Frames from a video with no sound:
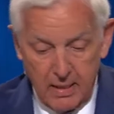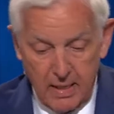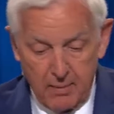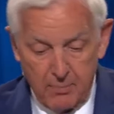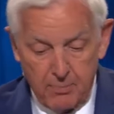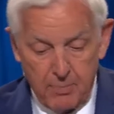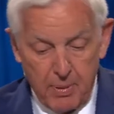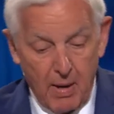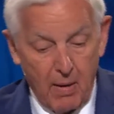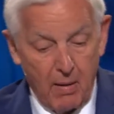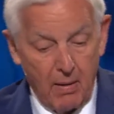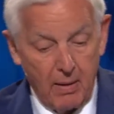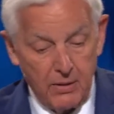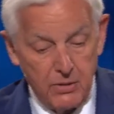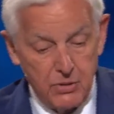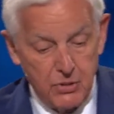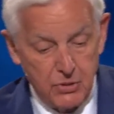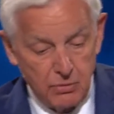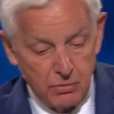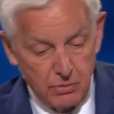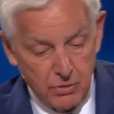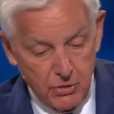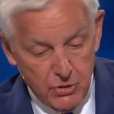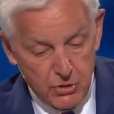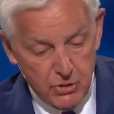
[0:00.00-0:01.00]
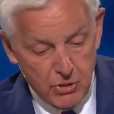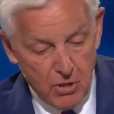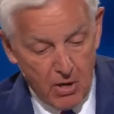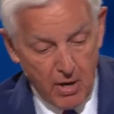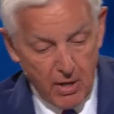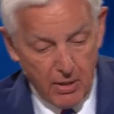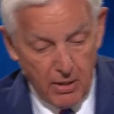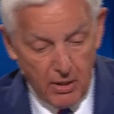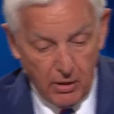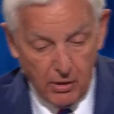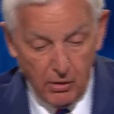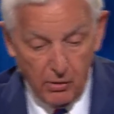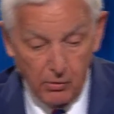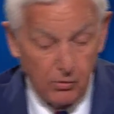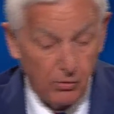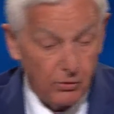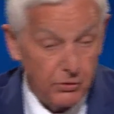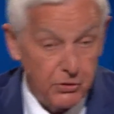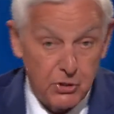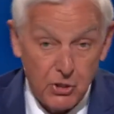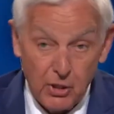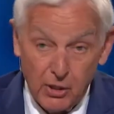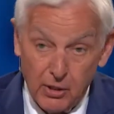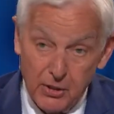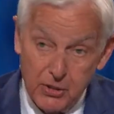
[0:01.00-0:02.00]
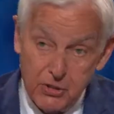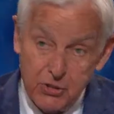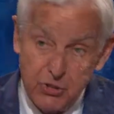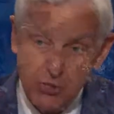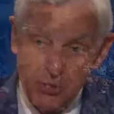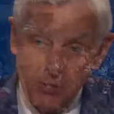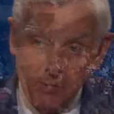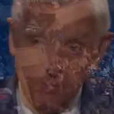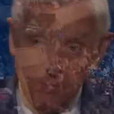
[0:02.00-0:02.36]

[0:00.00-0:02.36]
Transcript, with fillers: had parents who had started a local church.